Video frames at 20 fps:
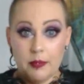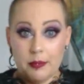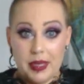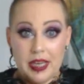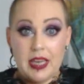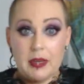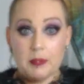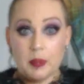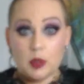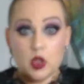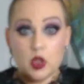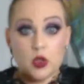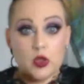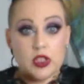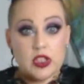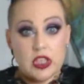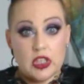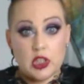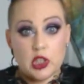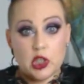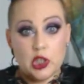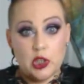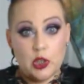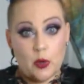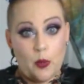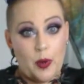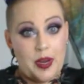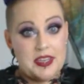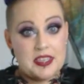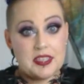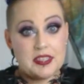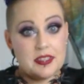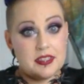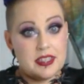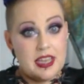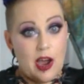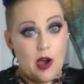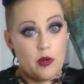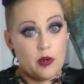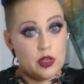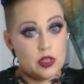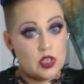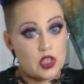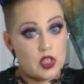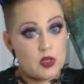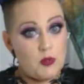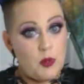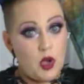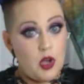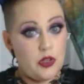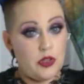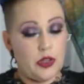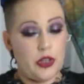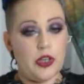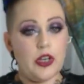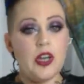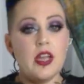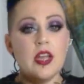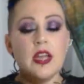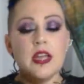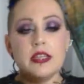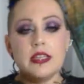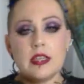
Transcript: be able to cinch your waist down smaller.